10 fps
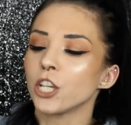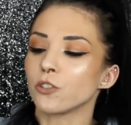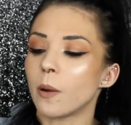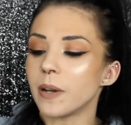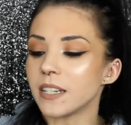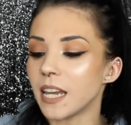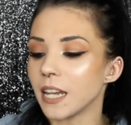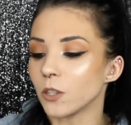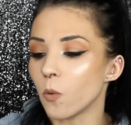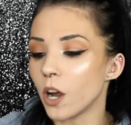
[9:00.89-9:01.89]
So I'm going to
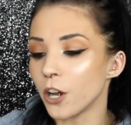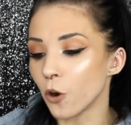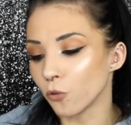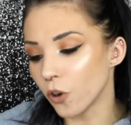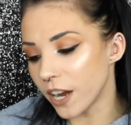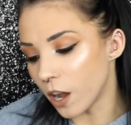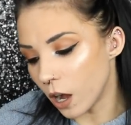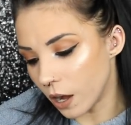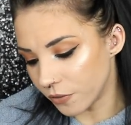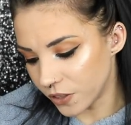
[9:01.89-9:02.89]
take the one right
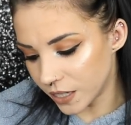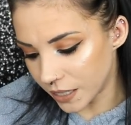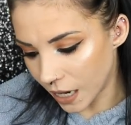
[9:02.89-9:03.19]
off the